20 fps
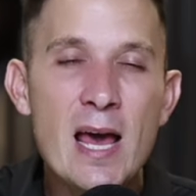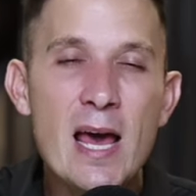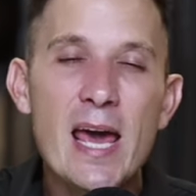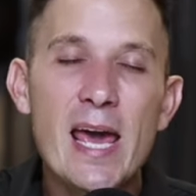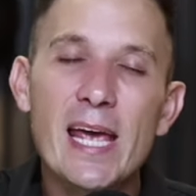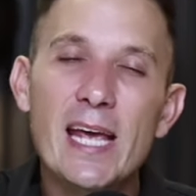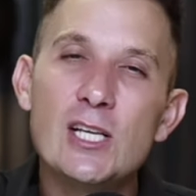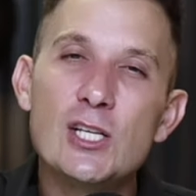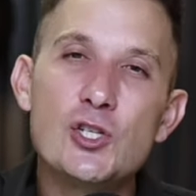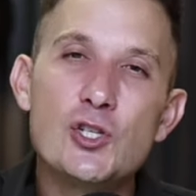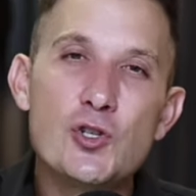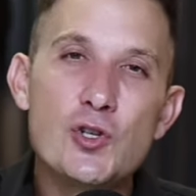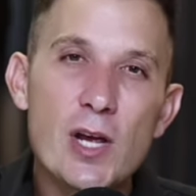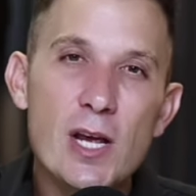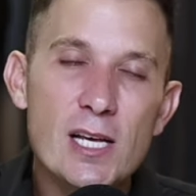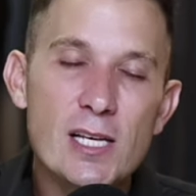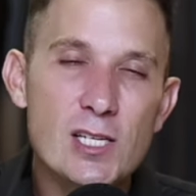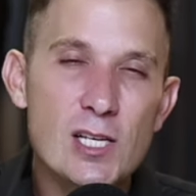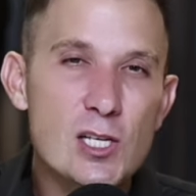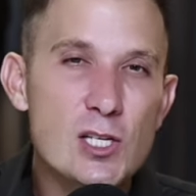In
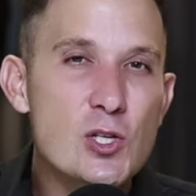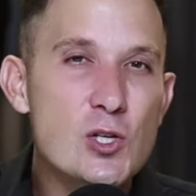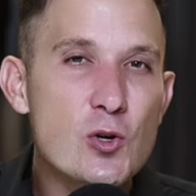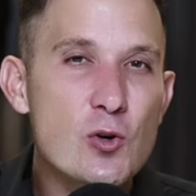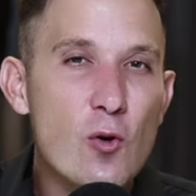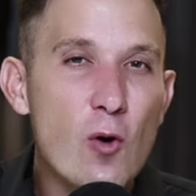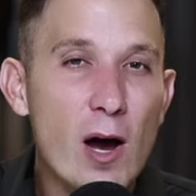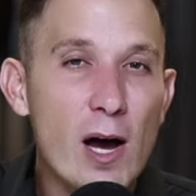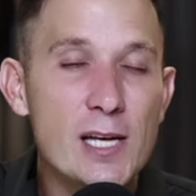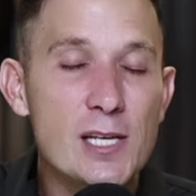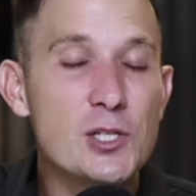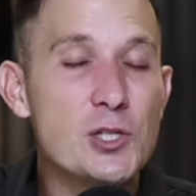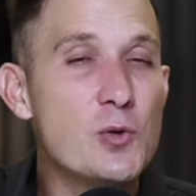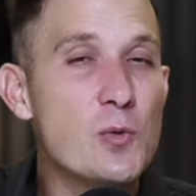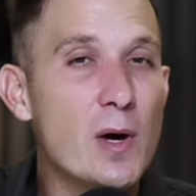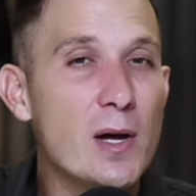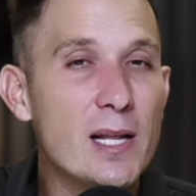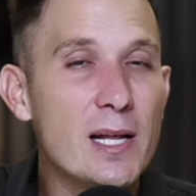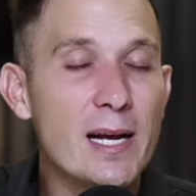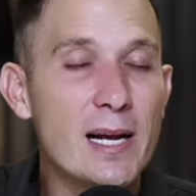Jesus Christ, you
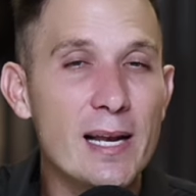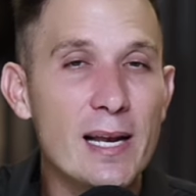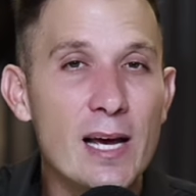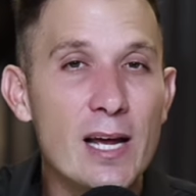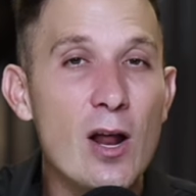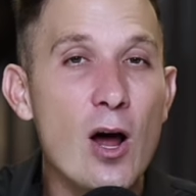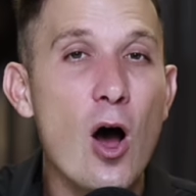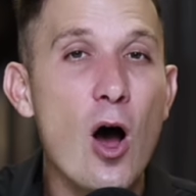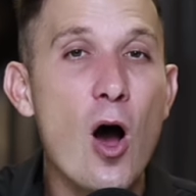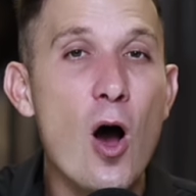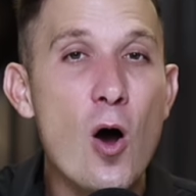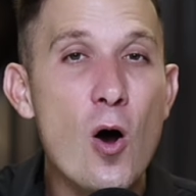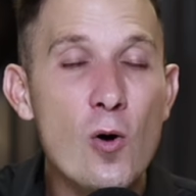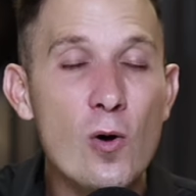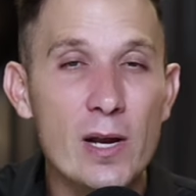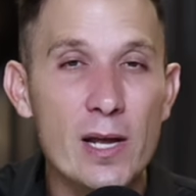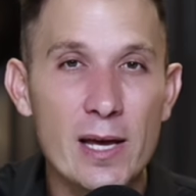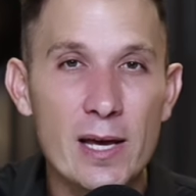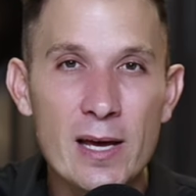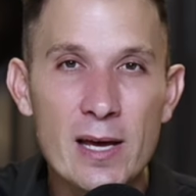are declared
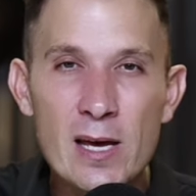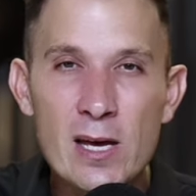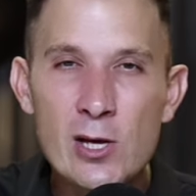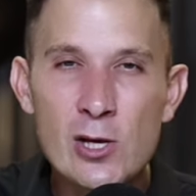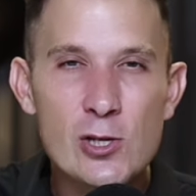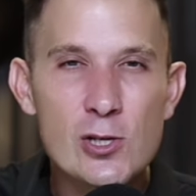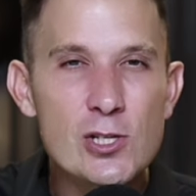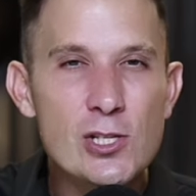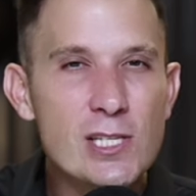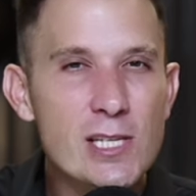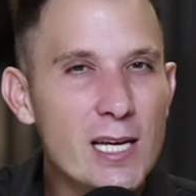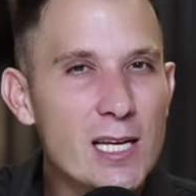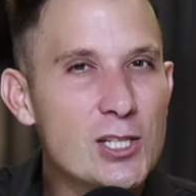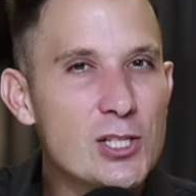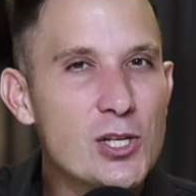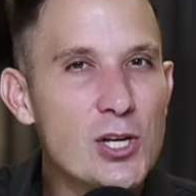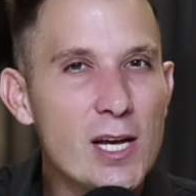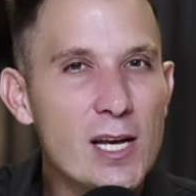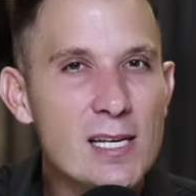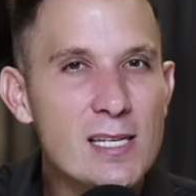holy. You see,
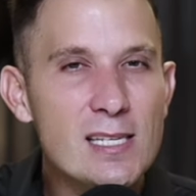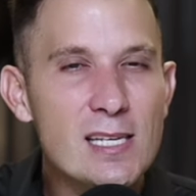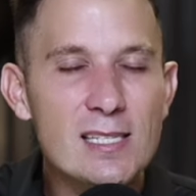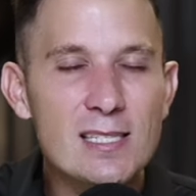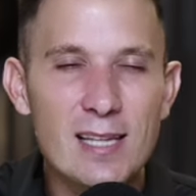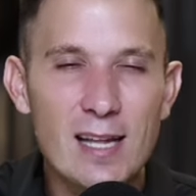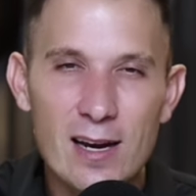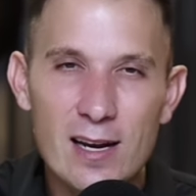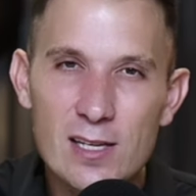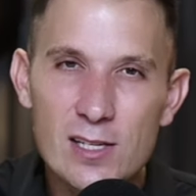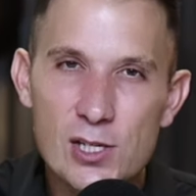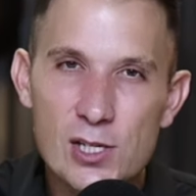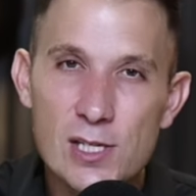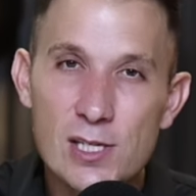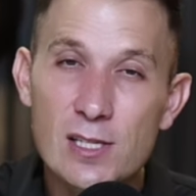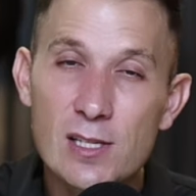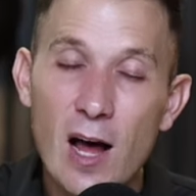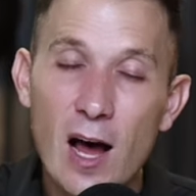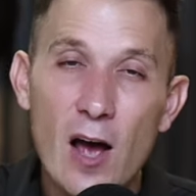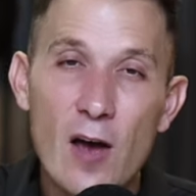Jesus didn't
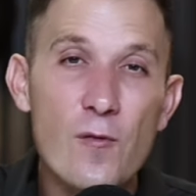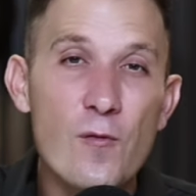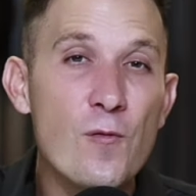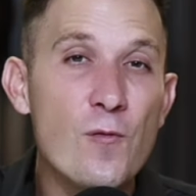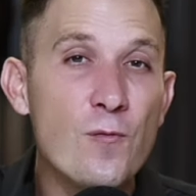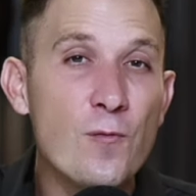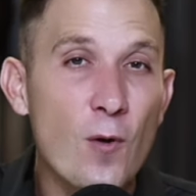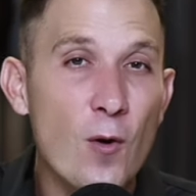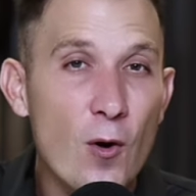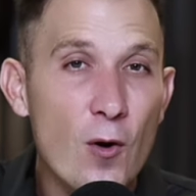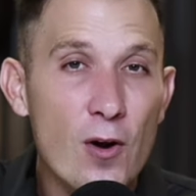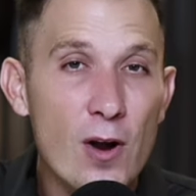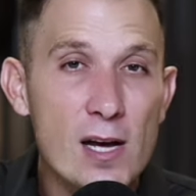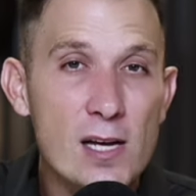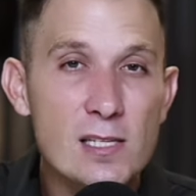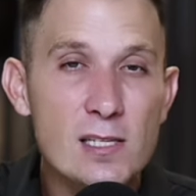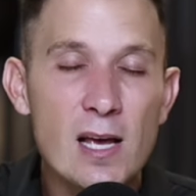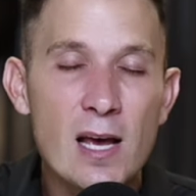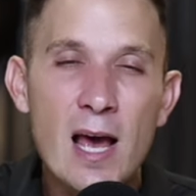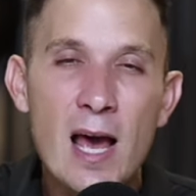just die for
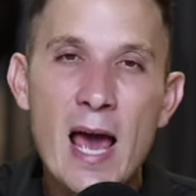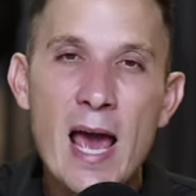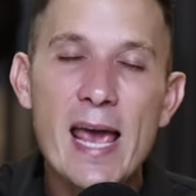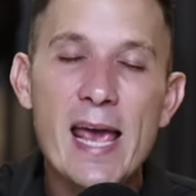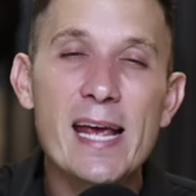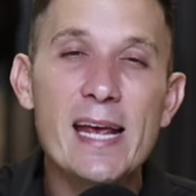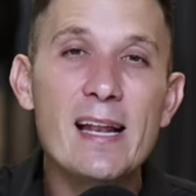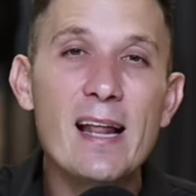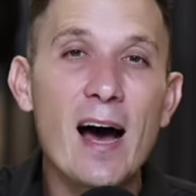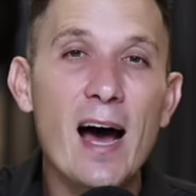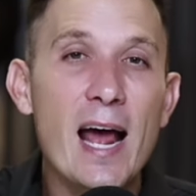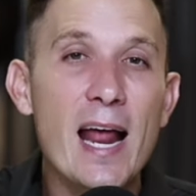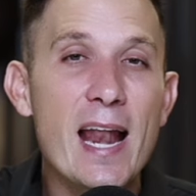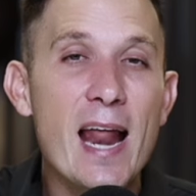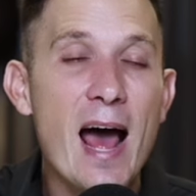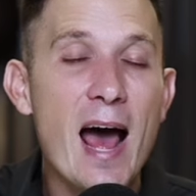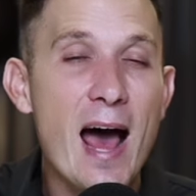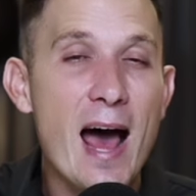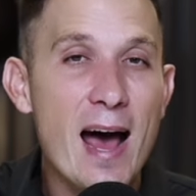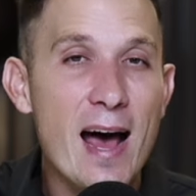us, He died
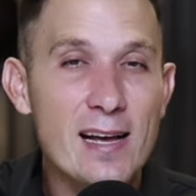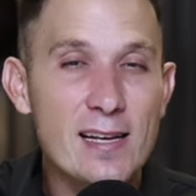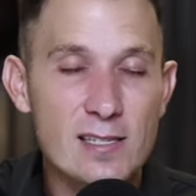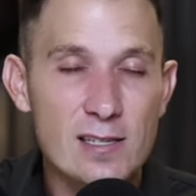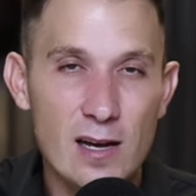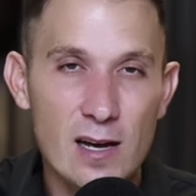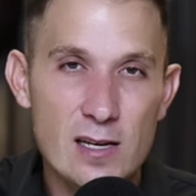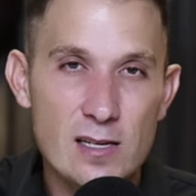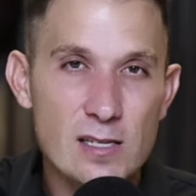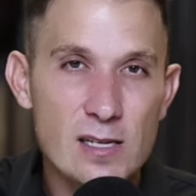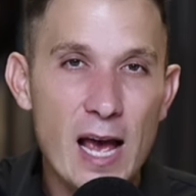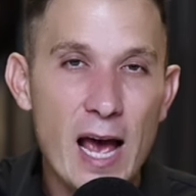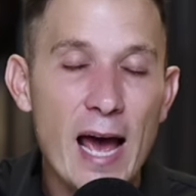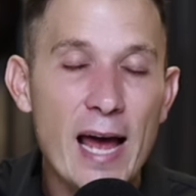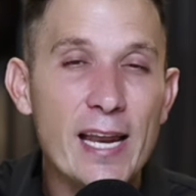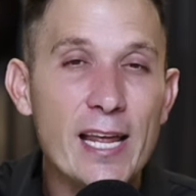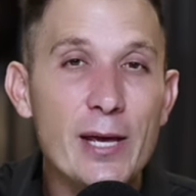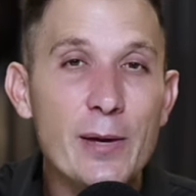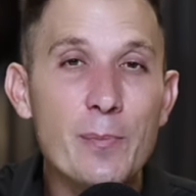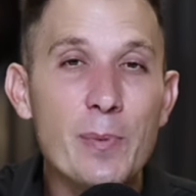as us,
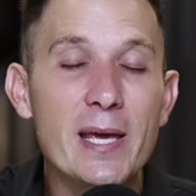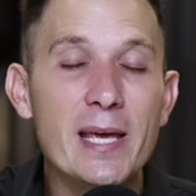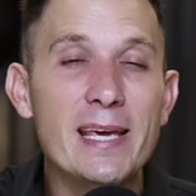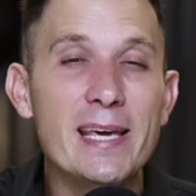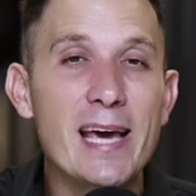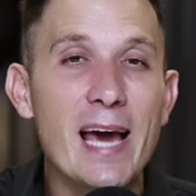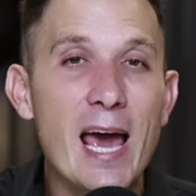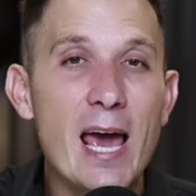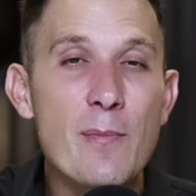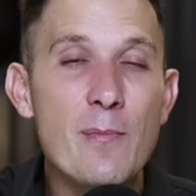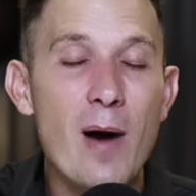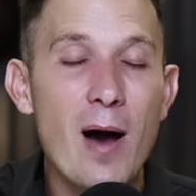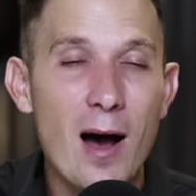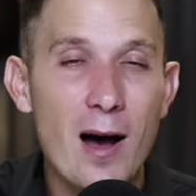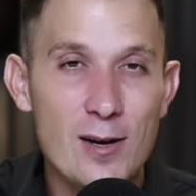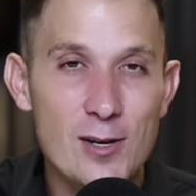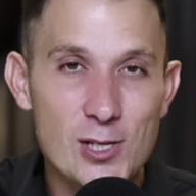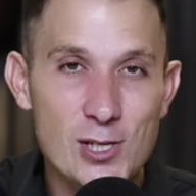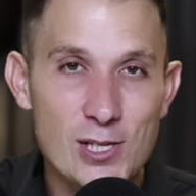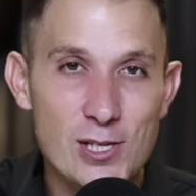and He became
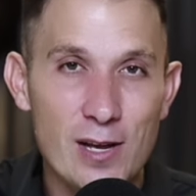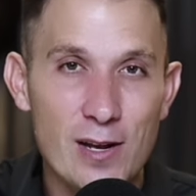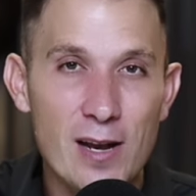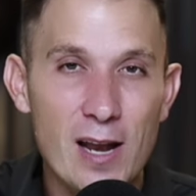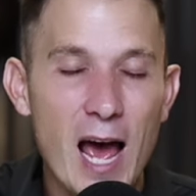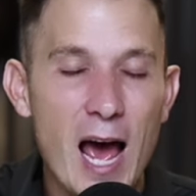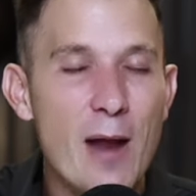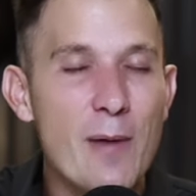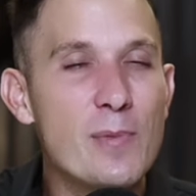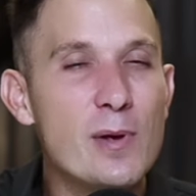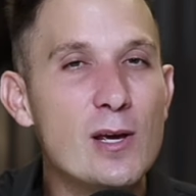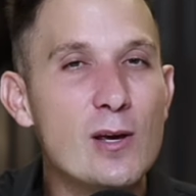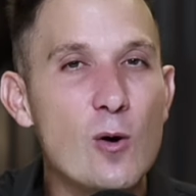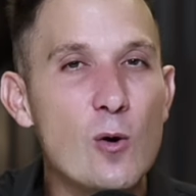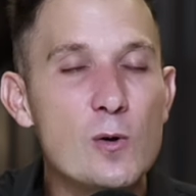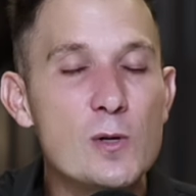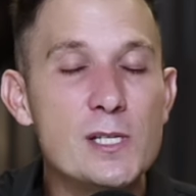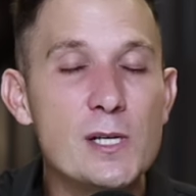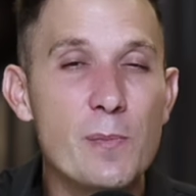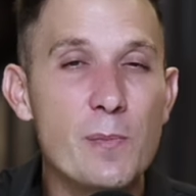our sin. And
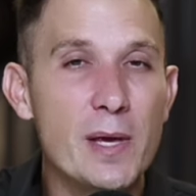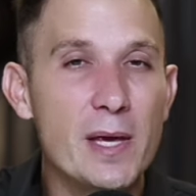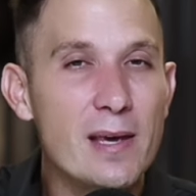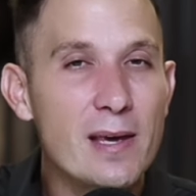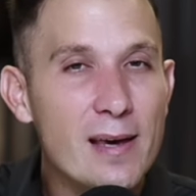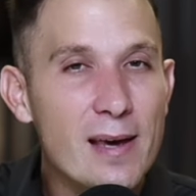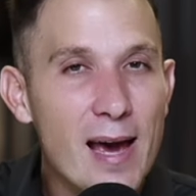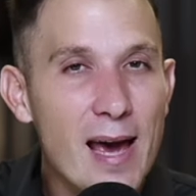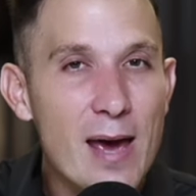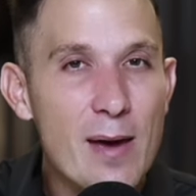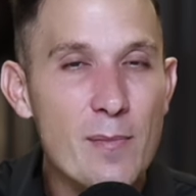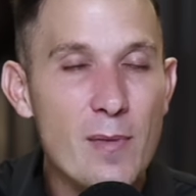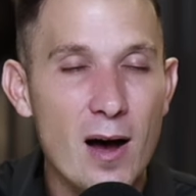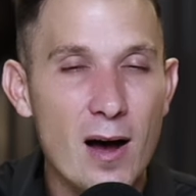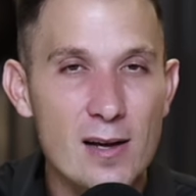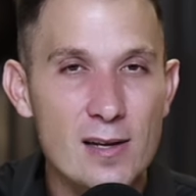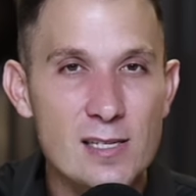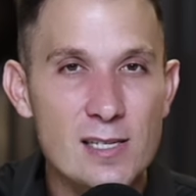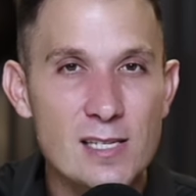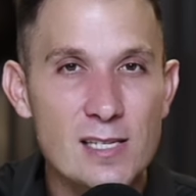because He became
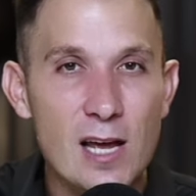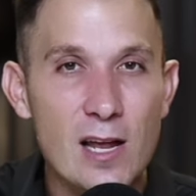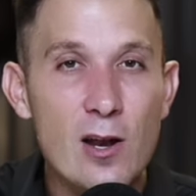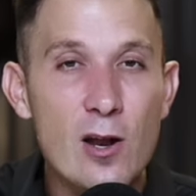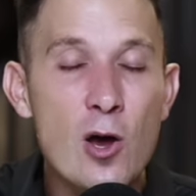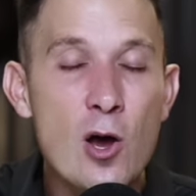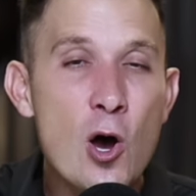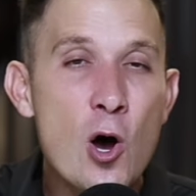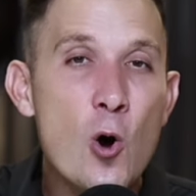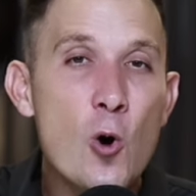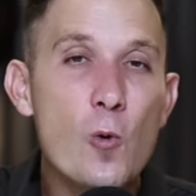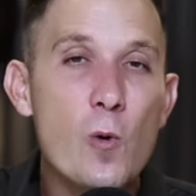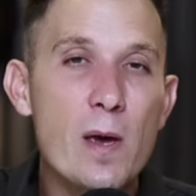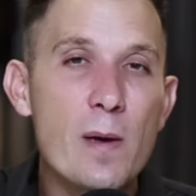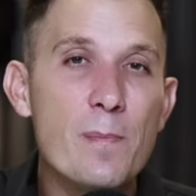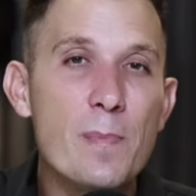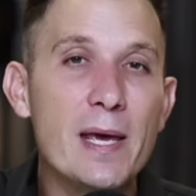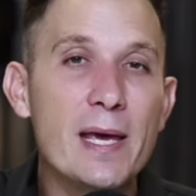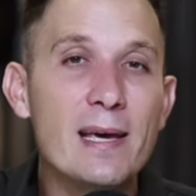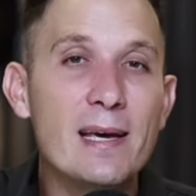our sin, we
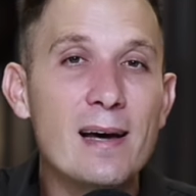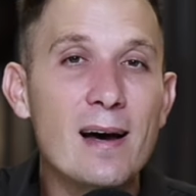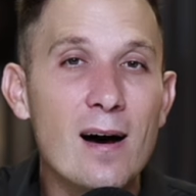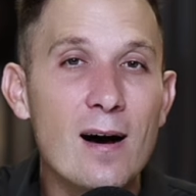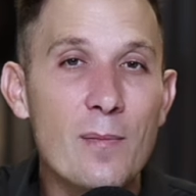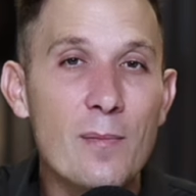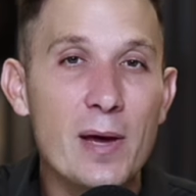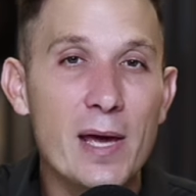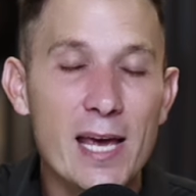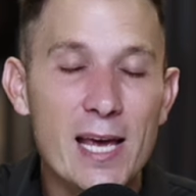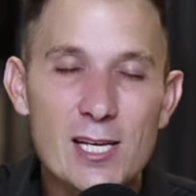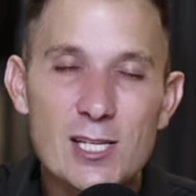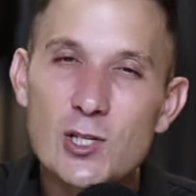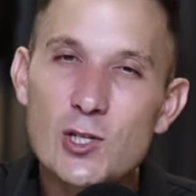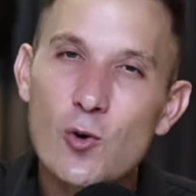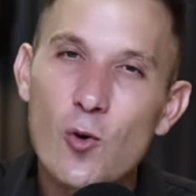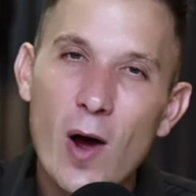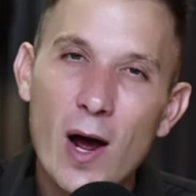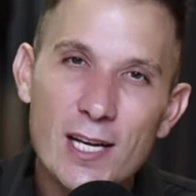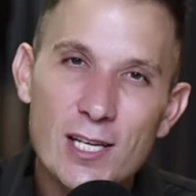become His
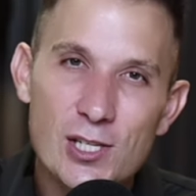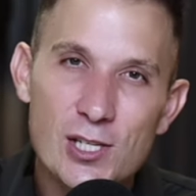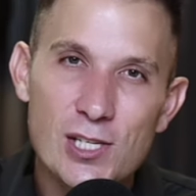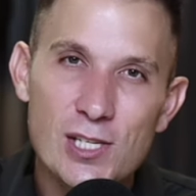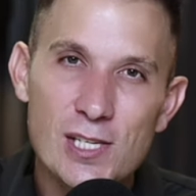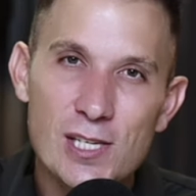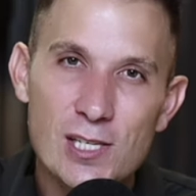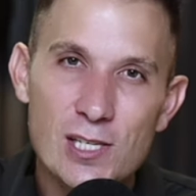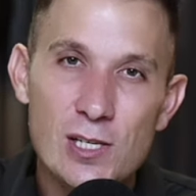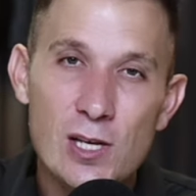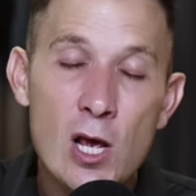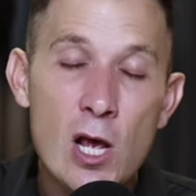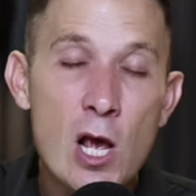righteousness.